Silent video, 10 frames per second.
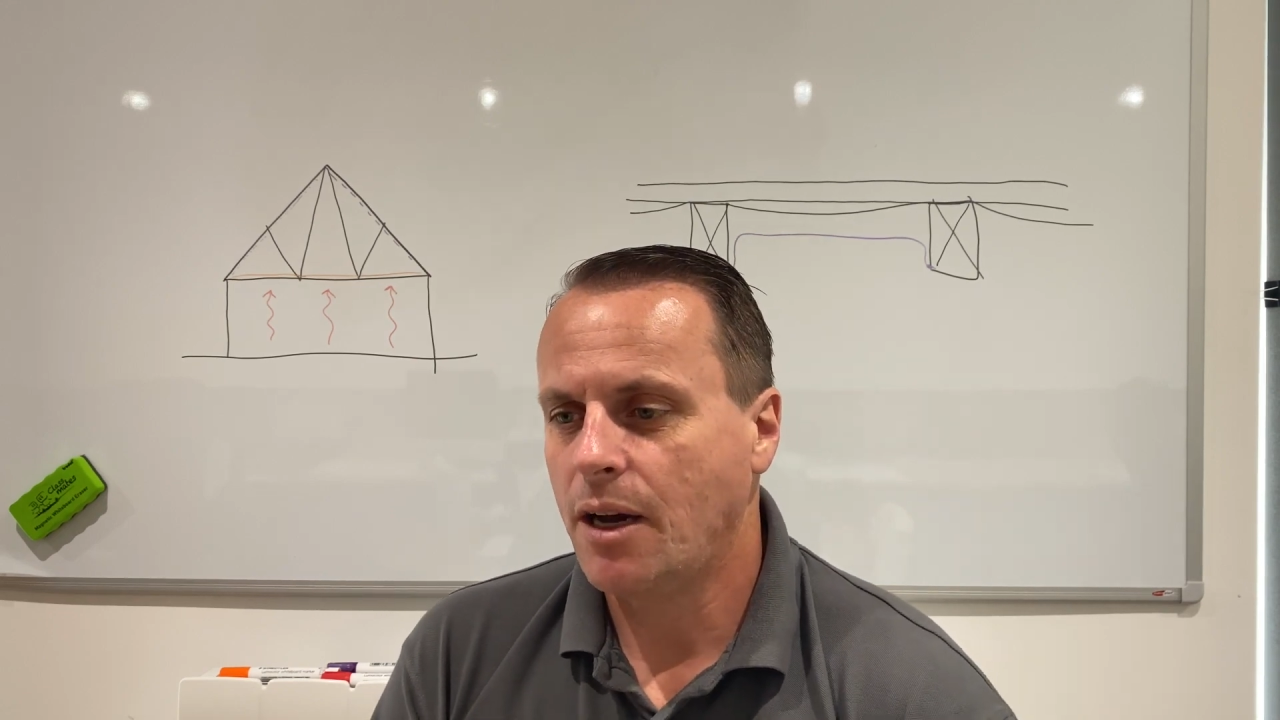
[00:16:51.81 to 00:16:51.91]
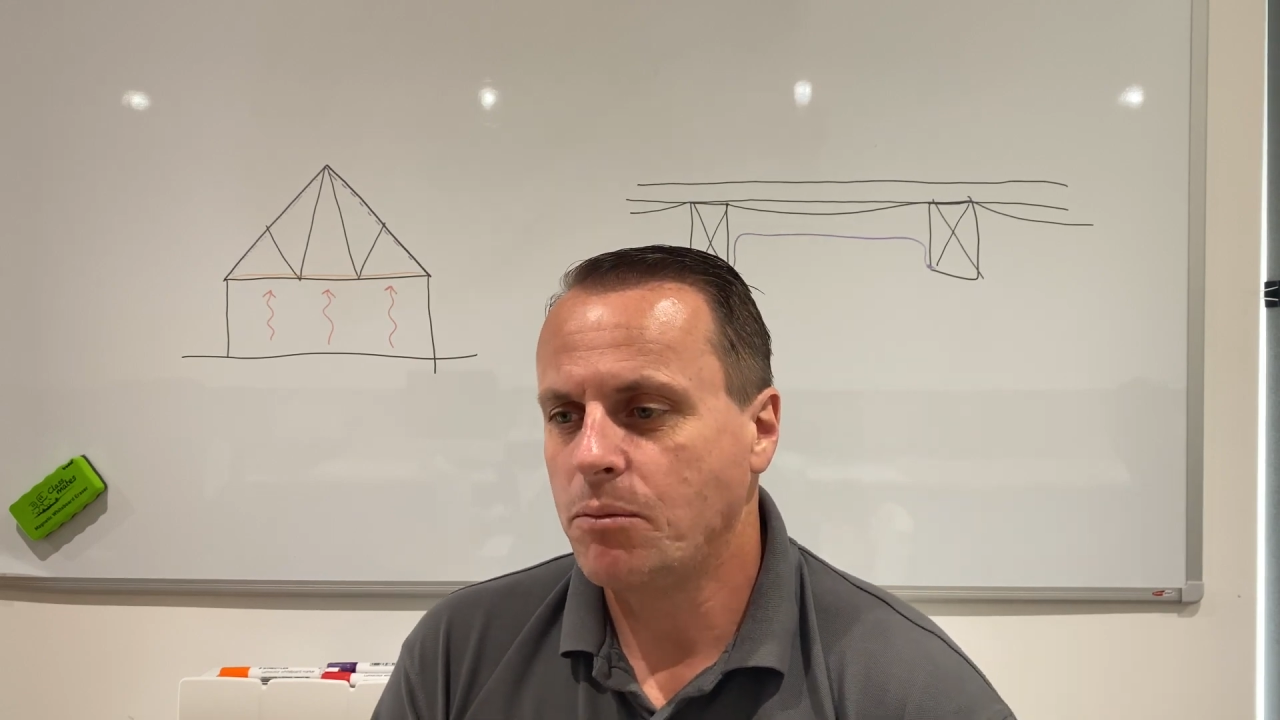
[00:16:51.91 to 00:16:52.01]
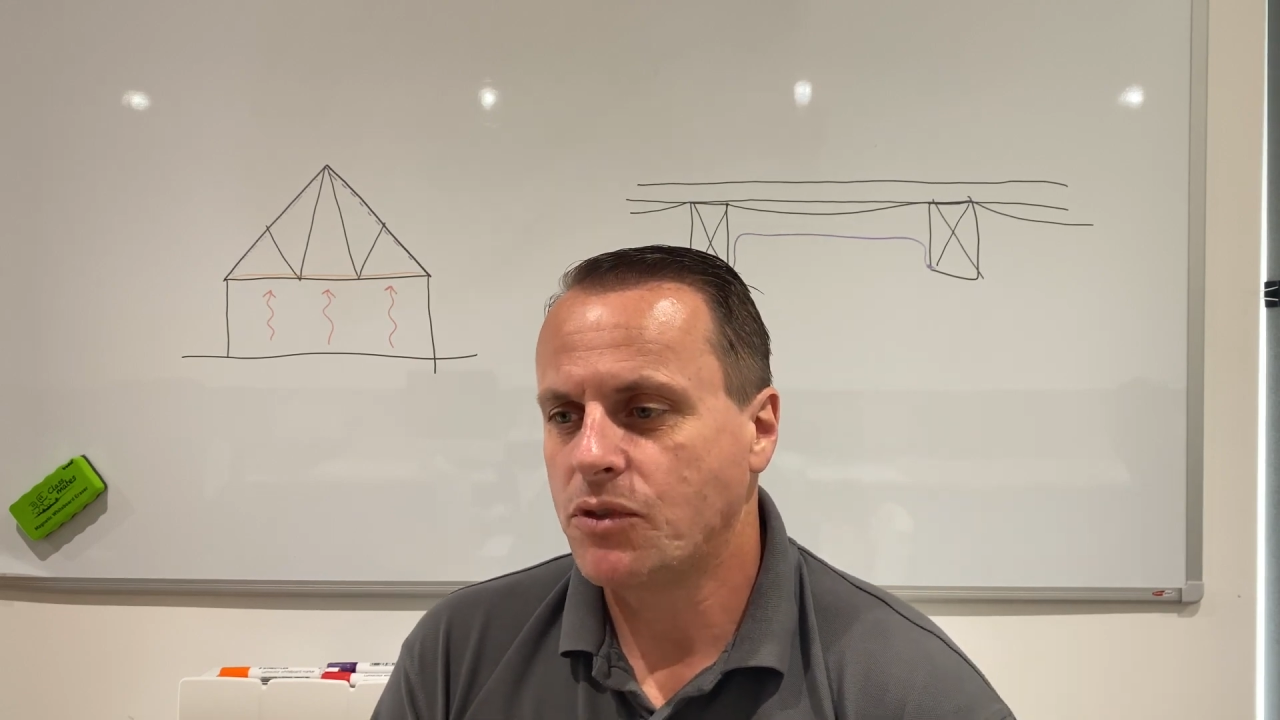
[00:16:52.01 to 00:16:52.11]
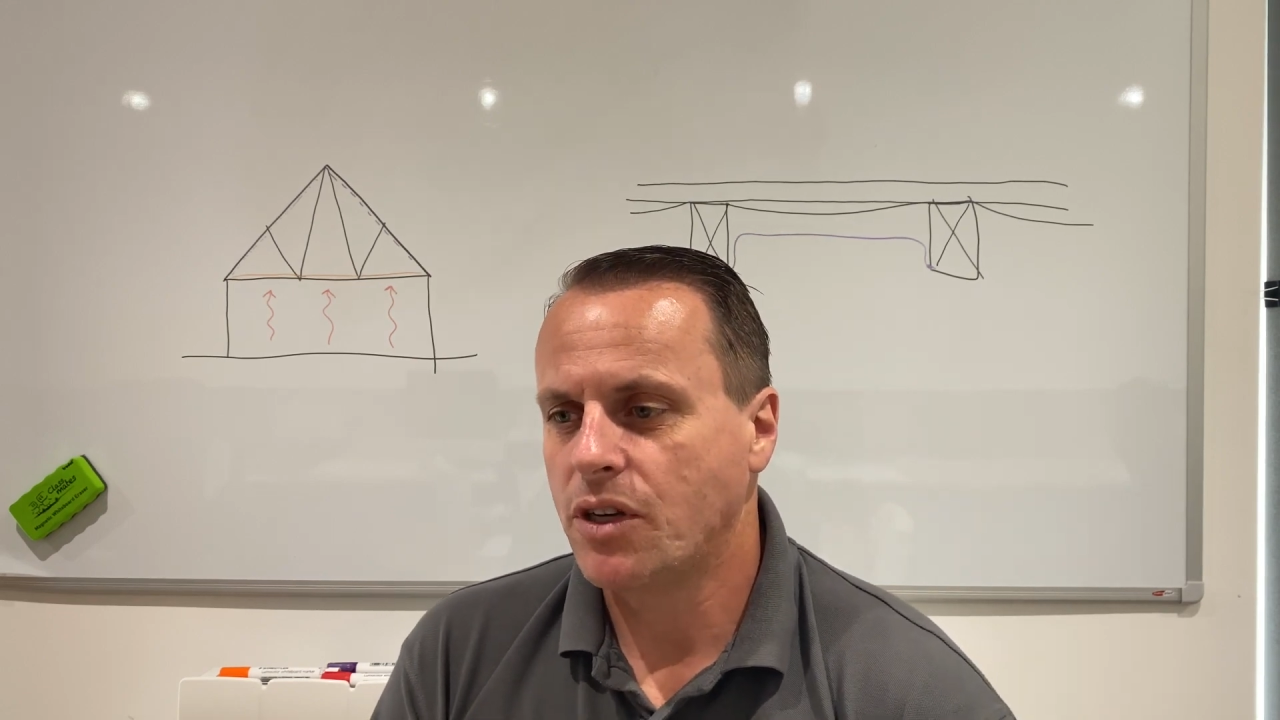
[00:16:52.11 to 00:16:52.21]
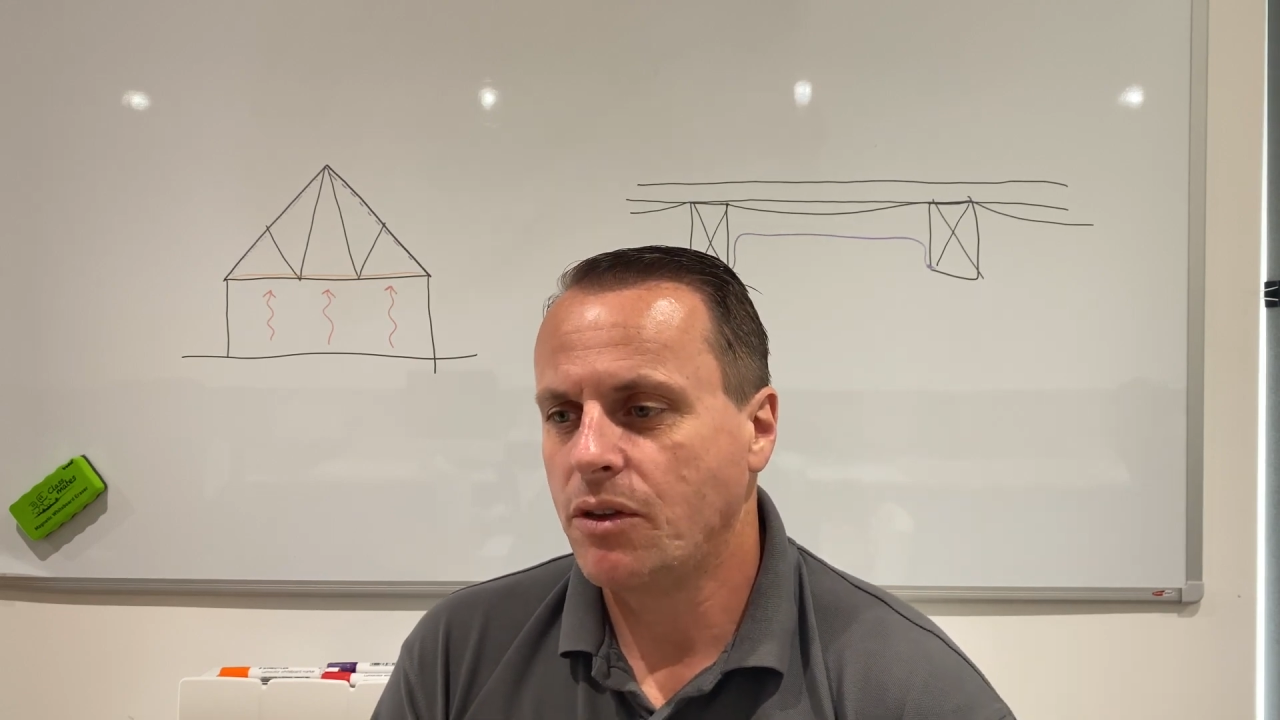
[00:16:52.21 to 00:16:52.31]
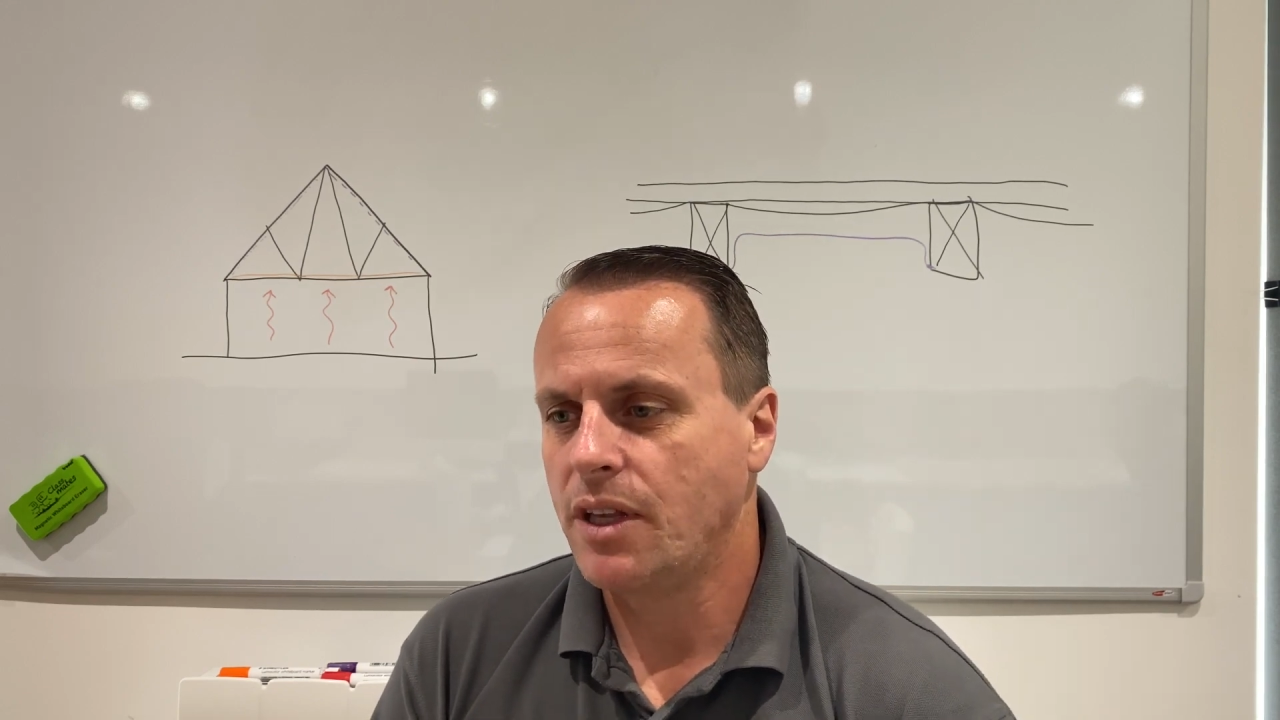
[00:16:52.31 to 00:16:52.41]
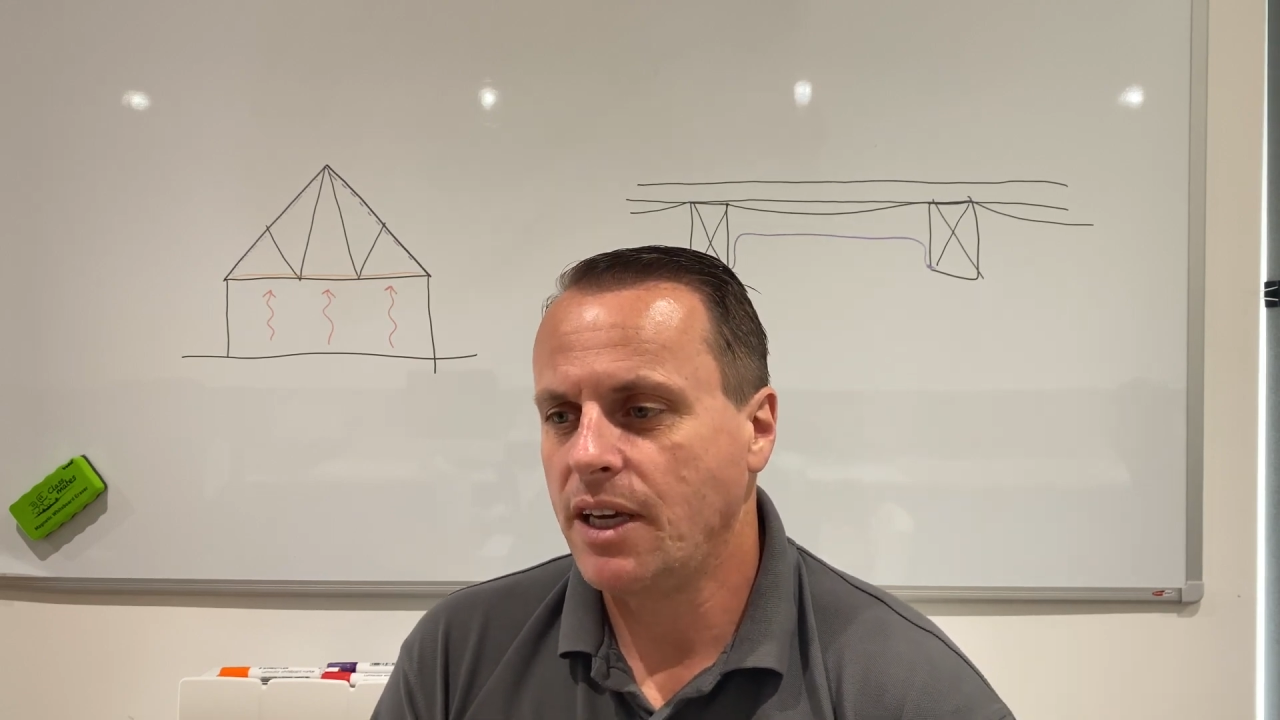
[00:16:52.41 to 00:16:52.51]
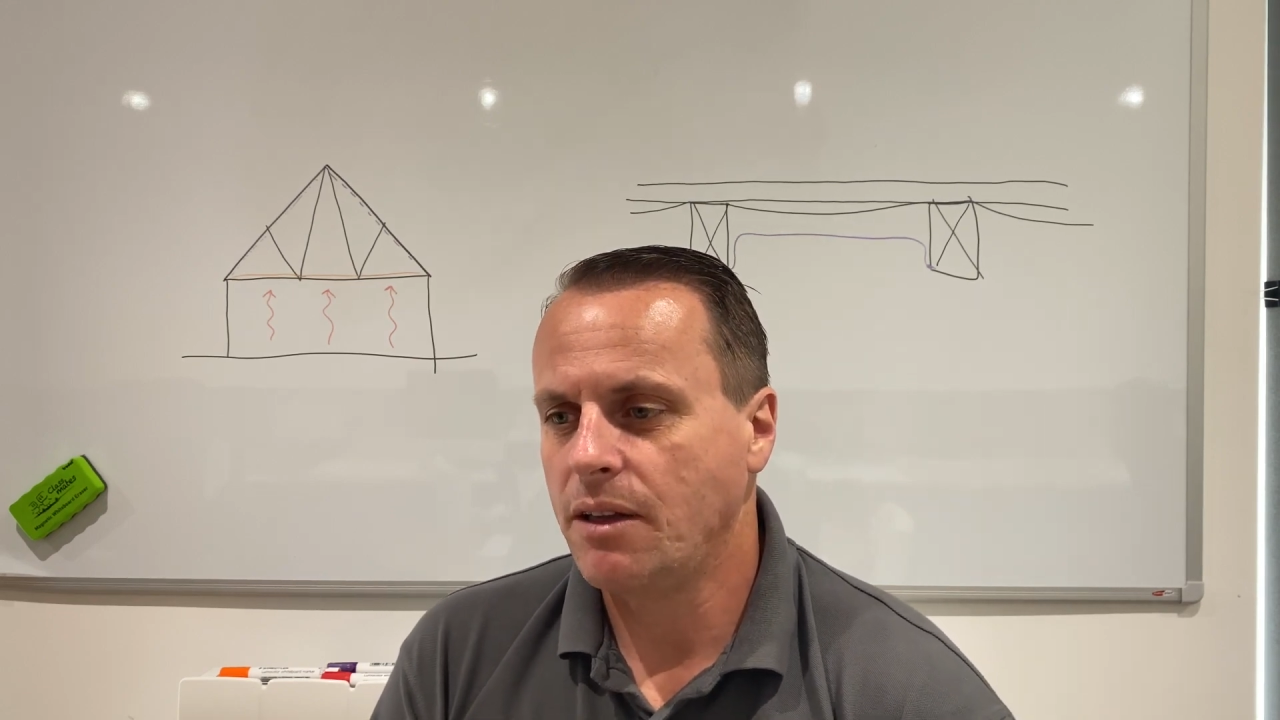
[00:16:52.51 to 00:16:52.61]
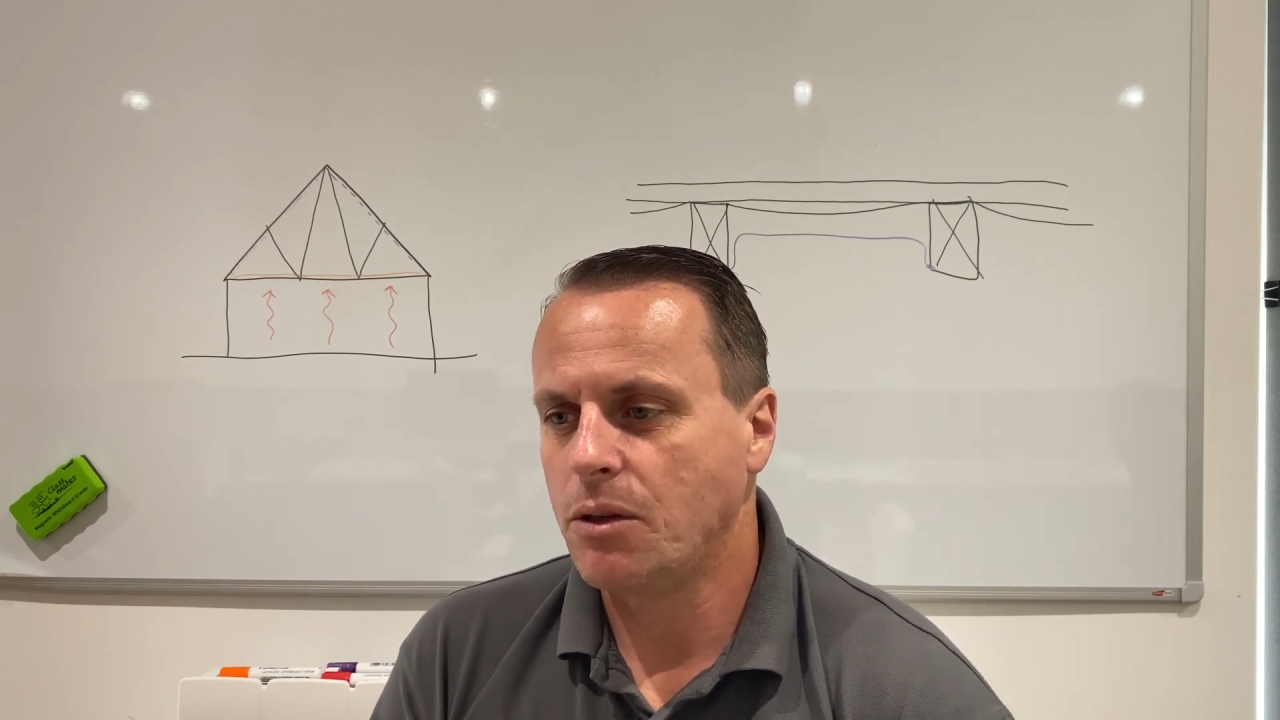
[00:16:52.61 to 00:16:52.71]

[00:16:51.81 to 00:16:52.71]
So the